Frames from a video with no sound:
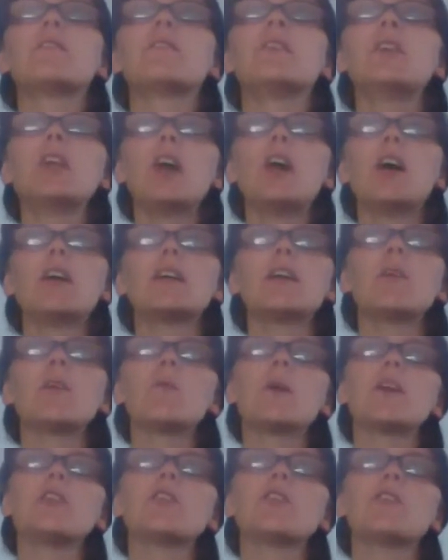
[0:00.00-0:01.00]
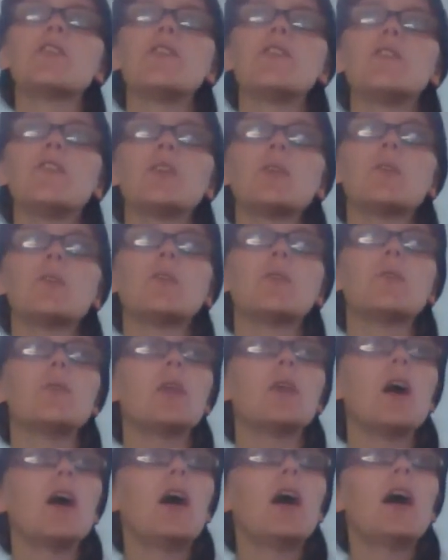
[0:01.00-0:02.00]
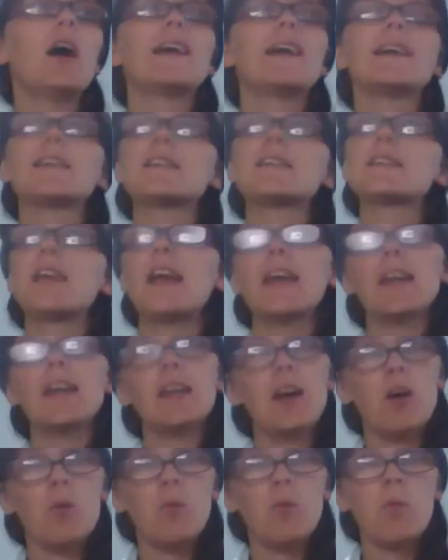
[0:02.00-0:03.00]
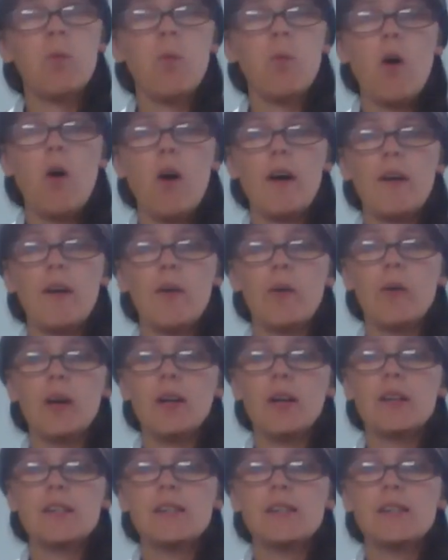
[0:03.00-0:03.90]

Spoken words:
Learning when you're full can take a while.